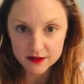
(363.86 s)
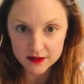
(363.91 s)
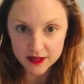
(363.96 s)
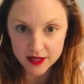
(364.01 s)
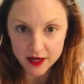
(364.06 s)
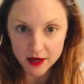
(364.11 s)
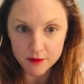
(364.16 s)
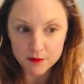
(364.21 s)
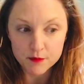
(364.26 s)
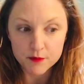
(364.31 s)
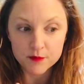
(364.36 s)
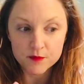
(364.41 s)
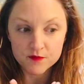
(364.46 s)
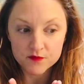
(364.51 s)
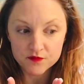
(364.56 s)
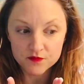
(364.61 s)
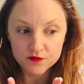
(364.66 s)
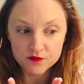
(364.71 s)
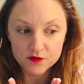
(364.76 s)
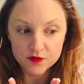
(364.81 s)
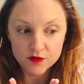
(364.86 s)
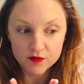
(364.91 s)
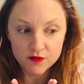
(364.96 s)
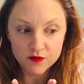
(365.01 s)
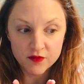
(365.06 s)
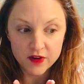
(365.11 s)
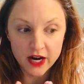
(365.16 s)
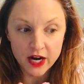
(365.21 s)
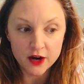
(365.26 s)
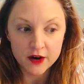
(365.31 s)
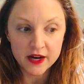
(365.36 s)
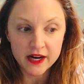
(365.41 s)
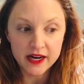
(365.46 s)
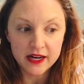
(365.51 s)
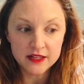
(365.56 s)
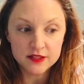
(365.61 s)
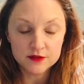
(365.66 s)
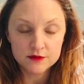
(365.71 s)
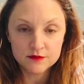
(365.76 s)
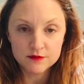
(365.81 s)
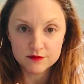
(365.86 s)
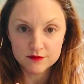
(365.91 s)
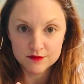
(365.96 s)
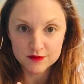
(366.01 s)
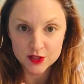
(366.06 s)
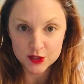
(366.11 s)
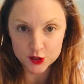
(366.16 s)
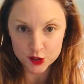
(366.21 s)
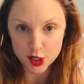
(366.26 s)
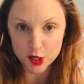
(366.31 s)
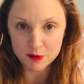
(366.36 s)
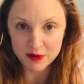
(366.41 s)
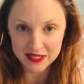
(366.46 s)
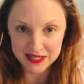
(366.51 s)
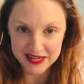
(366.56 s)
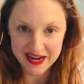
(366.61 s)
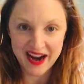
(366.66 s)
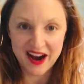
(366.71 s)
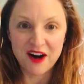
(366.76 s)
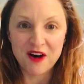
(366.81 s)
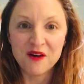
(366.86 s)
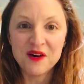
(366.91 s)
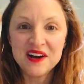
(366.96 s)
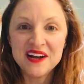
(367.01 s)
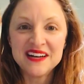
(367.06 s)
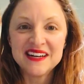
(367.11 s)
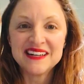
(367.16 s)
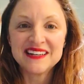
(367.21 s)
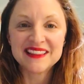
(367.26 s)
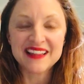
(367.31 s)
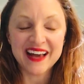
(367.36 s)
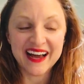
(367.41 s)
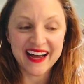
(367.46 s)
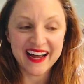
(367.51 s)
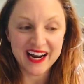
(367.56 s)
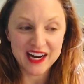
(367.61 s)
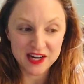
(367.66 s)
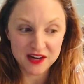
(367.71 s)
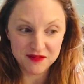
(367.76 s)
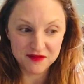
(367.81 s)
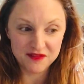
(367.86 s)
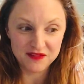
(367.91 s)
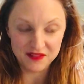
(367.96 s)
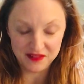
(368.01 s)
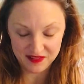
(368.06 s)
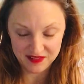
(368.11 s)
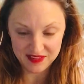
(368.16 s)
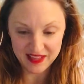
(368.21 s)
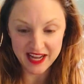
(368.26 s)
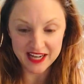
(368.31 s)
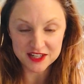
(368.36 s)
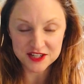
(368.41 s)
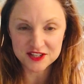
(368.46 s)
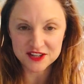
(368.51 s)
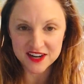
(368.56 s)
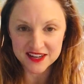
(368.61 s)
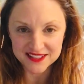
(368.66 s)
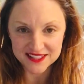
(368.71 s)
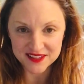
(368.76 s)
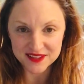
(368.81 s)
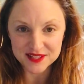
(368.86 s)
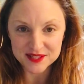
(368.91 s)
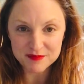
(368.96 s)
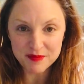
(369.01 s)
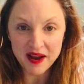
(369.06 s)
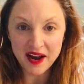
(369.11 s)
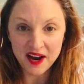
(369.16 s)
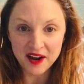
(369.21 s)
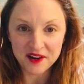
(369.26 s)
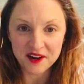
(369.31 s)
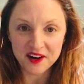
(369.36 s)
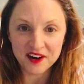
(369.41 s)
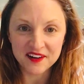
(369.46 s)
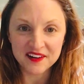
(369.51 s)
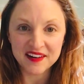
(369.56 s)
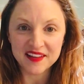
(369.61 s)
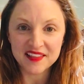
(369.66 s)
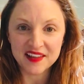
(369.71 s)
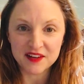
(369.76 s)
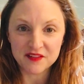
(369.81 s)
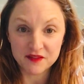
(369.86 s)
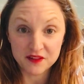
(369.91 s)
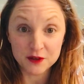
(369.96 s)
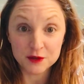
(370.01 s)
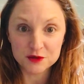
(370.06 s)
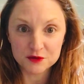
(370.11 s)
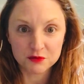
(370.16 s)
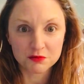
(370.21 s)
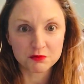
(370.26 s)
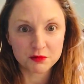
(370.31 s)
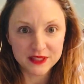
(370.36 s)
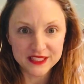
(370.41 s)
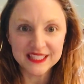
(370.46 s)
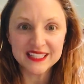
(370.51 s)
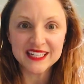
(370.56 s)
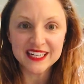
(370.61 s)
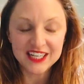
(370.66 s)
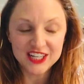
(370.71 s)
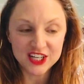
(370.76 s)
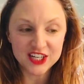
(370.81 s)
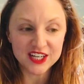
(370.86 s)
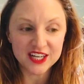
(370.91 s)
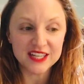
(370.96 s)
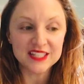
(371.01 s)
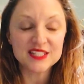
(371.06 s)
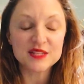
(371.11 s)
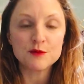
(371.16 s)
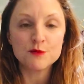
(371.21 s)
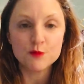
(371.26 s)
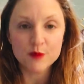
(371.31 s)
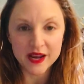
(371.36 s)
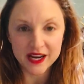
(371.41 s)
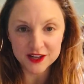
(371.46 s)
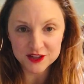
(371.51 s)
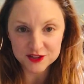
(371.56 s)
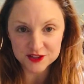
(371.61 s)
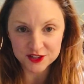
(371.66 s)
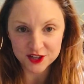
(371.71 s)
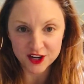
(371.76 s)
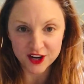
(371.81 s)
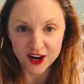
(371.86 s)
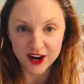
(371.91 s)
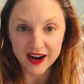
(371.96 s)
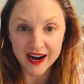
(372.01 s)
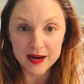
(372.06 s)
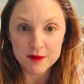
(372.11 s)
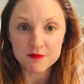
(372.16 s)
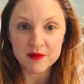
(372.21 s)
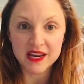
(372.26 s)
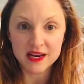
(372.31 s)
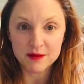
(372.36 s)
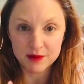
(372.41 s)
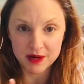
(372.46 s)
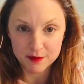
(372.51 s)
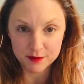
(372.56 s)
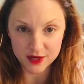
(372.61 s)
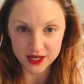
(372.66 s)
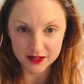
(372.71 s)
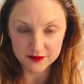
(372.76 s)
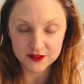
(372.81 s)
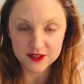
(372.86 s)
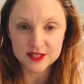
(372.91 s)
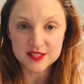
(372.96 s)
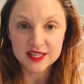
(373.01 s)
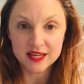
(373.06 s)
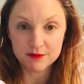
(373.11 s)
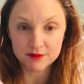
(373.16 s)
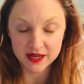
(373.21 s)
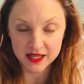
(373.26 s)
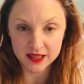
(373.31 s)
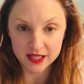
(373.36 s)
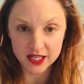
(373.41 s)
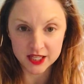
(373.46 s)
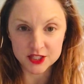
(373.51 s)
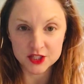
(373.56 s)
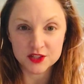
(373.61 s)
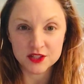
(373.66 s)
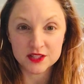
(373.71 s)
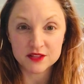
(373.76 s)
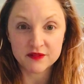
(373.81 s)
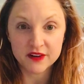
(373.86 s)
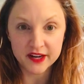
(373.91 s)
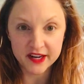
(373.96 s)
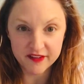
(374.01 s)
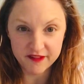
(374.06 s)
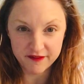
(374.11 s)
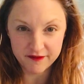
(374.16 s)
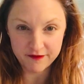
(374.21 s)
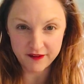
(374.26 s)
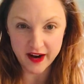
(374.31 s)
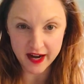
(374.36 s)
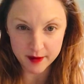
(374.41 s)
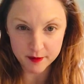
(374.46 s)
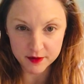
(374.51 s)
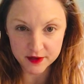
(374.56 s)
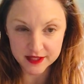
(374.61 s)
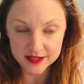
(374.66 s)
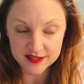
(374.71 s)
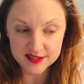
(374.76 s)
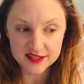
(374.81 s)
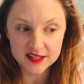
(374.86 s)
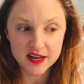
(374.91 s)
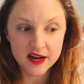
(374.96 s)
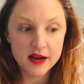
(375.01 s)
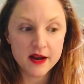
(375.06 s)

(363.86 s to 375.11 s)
am very determined now that I have latched onto this pattern that feels really good to make sure I make my breakfast and my lunch these very fibrous